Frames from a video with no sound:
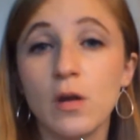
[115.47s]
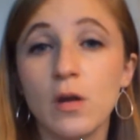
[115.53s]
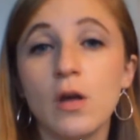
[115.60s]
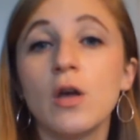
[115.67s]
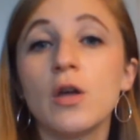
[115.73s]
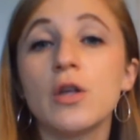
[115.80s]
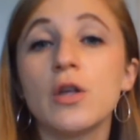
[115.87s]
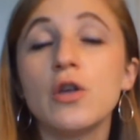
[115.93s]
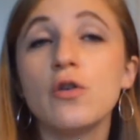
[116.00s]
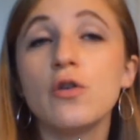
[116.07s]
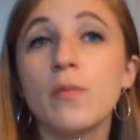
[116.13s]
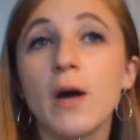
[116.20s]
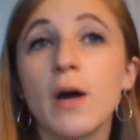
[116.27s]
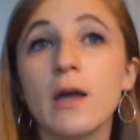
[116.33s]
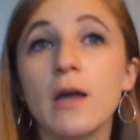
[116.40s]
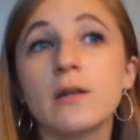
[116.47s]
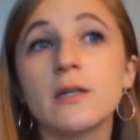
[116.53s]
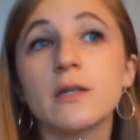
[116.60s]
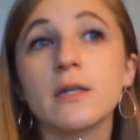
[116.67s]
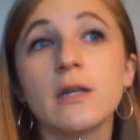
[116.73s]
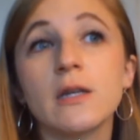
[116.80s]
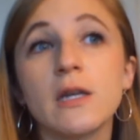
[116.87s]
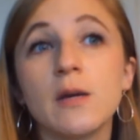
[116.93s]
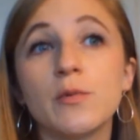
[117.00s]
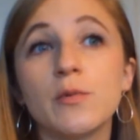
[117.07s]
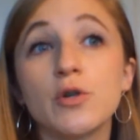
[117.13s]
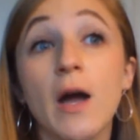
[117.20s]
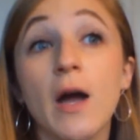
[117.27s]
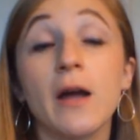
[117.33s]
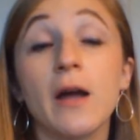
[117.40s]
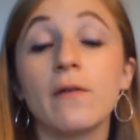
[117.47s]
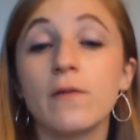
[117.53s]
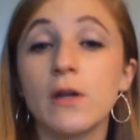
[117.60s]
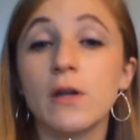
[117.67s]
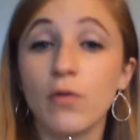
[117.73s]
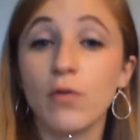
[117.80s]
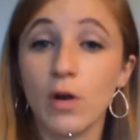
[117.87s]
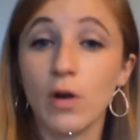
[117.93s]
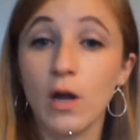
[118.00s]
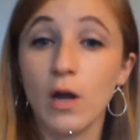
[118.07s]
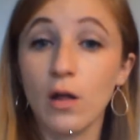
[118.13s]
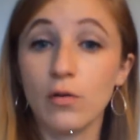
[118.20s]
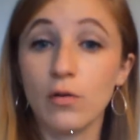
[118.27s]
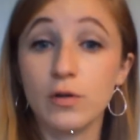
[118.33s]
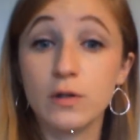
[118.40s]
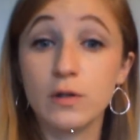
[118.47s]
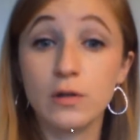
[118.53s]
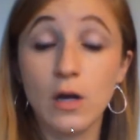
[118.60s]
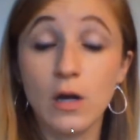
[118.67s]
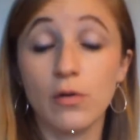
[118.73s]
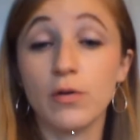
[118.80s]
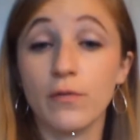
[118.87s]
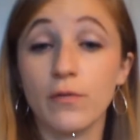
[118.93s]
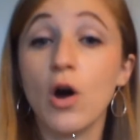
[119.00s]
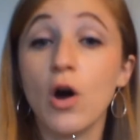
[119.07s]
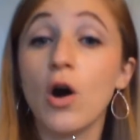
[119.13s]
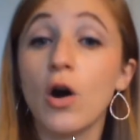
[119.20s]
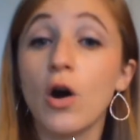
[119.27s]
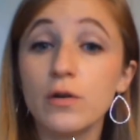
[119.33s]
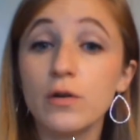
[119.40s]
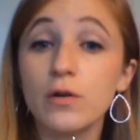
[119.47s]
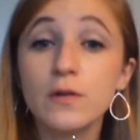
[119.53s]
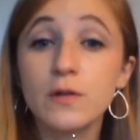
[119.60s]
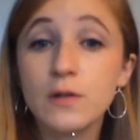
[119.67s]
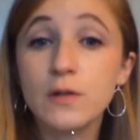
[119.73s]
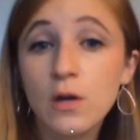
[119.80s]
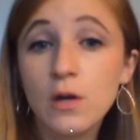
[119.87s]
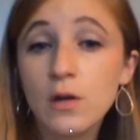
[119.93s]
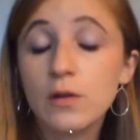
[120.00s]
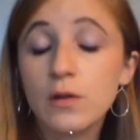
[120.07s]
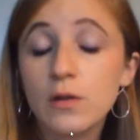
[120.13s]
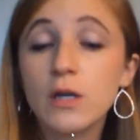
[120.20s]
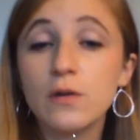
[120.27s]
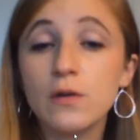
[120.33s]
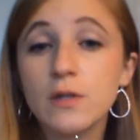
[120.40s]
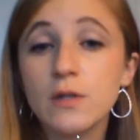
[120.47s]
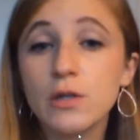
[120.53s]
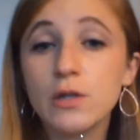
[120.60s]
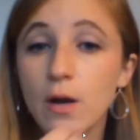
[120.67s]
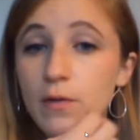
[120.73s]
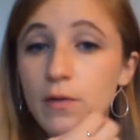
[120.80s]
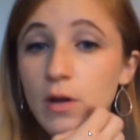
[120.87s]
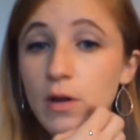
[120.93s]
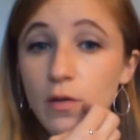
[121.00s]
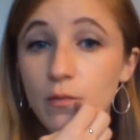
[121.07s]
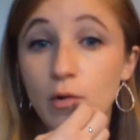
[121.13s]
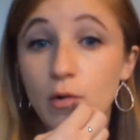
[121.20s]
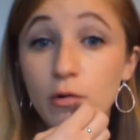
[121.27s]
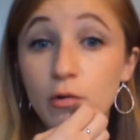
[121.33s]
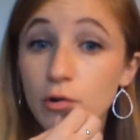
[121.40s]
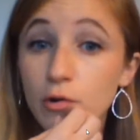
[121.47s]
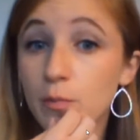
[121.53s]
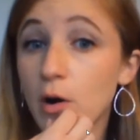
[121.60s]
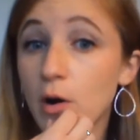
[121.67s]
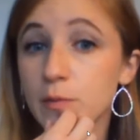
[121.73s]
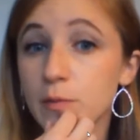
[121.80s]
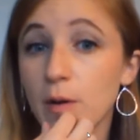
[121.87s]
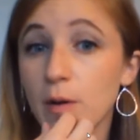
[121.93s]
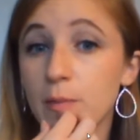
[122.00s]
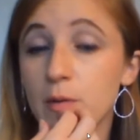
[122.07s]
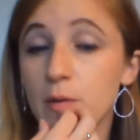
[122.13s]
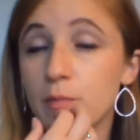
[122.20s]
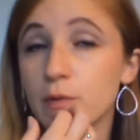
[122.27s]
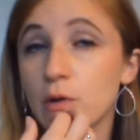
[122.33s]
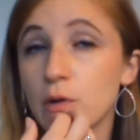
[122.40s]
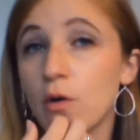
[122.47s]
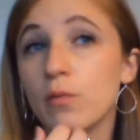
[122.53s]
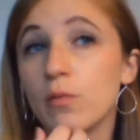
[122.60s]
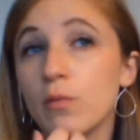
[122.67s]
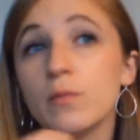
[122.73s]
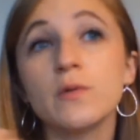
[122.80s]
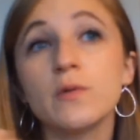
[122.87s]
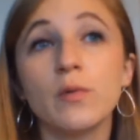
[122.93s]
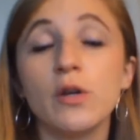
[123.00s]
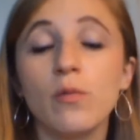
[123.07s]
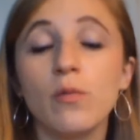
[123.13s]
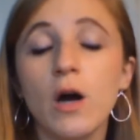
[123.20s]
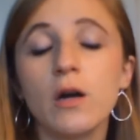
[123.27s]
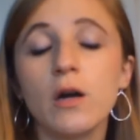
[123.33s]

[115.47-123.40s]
You might keep track of the different colored of cars that you see driving on the road or parked by people's homes you walk.